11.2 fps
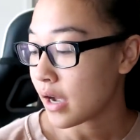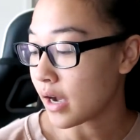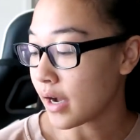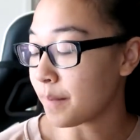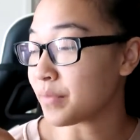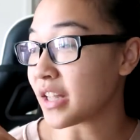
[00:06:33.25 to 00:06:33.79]

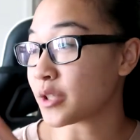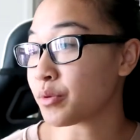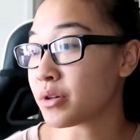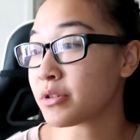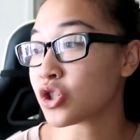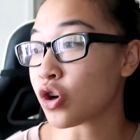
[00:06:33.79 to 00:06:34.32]
That's
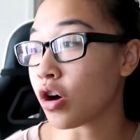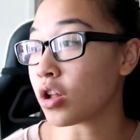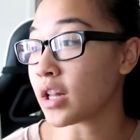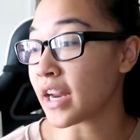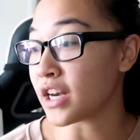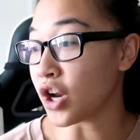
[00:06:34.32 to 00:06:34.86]
pretty much
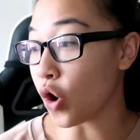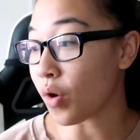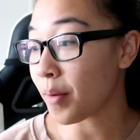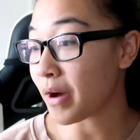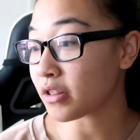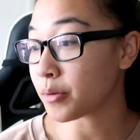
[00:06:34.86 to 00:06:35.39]
all I know
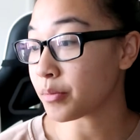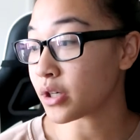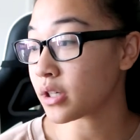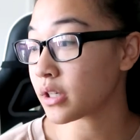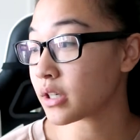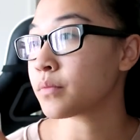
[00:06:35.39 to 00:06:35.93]
about the
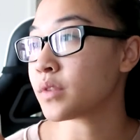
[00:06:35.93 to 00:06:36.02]
book.